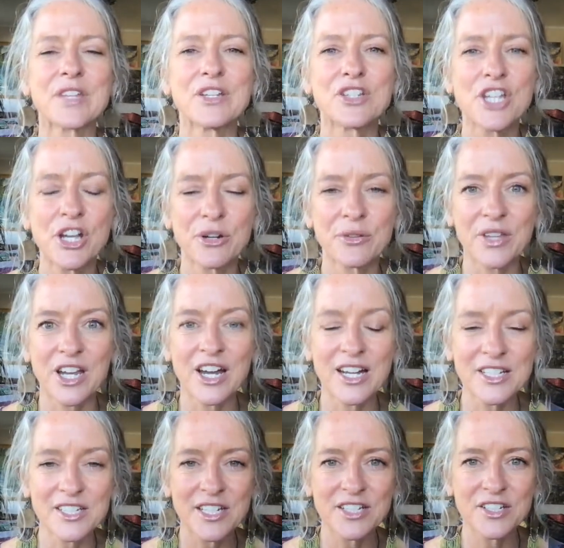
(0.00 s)
so the
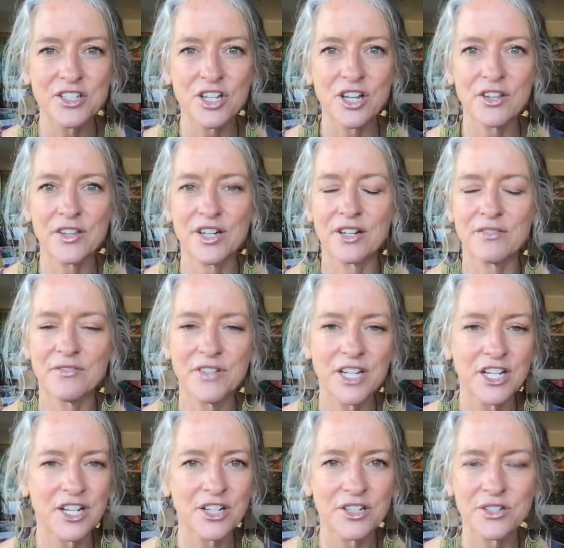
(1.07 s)
content is all there
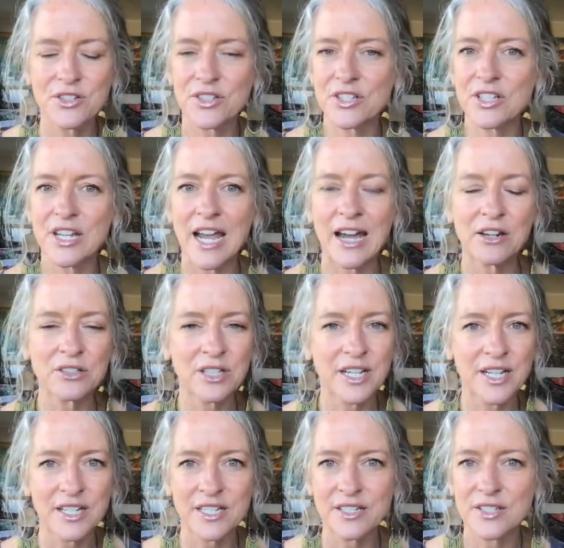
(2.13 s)
videos,
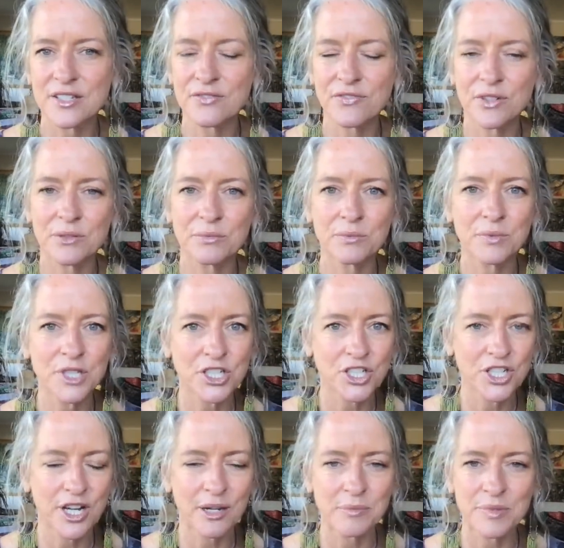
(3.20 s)
outlines for
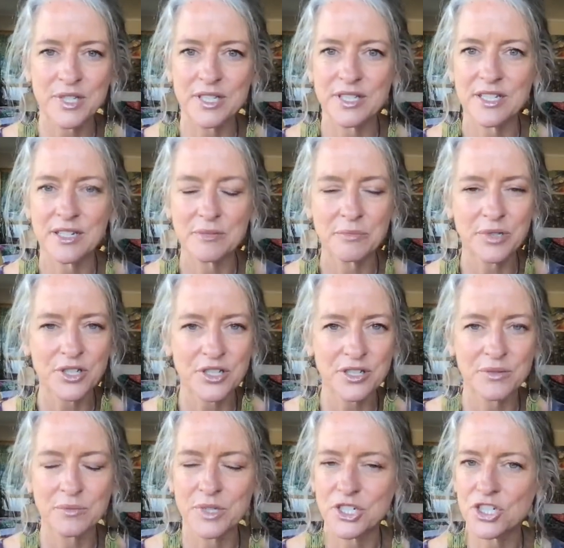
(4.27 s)
workshops, in
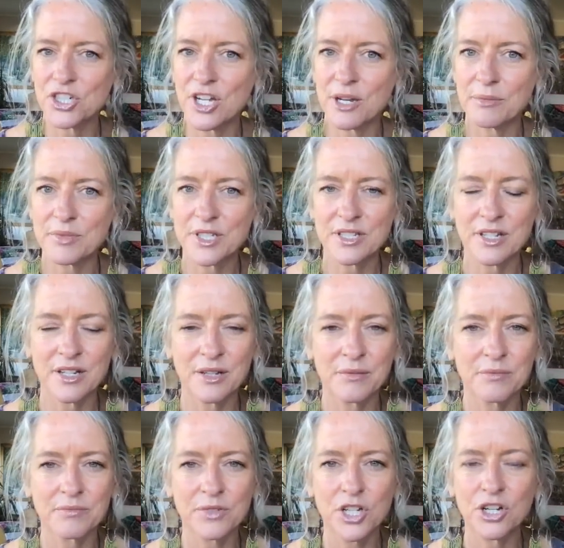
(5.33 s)
person workshops,
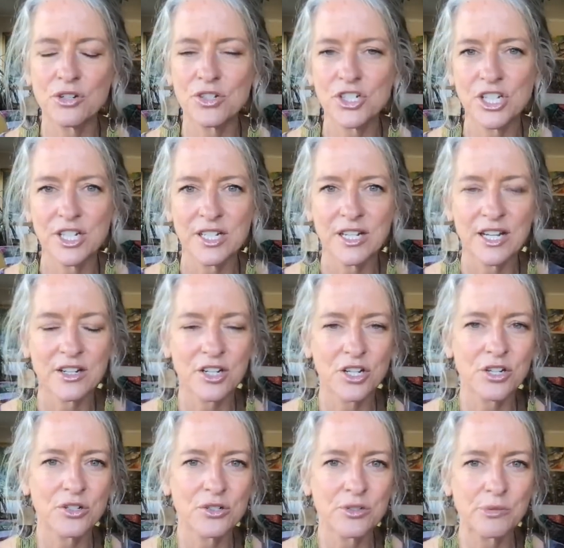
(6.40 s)
um, coaching, how to
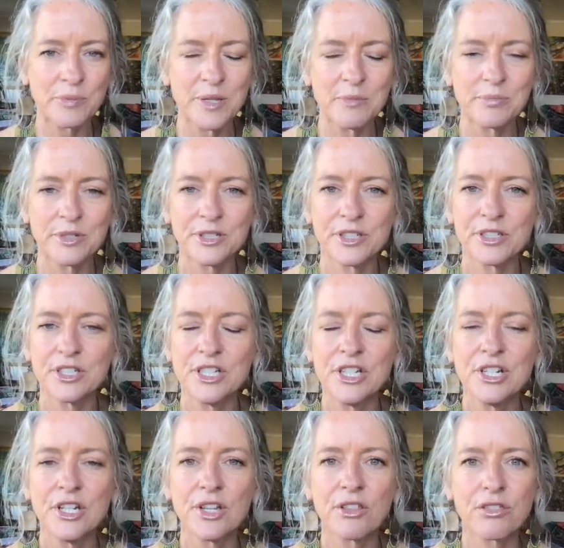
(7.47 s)
coach people
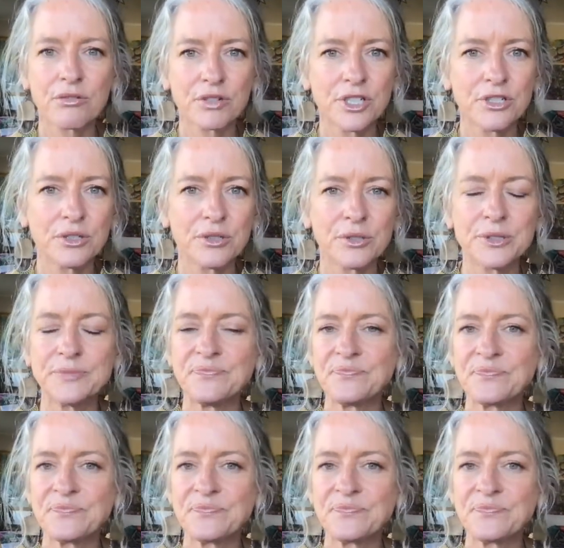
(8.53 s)
through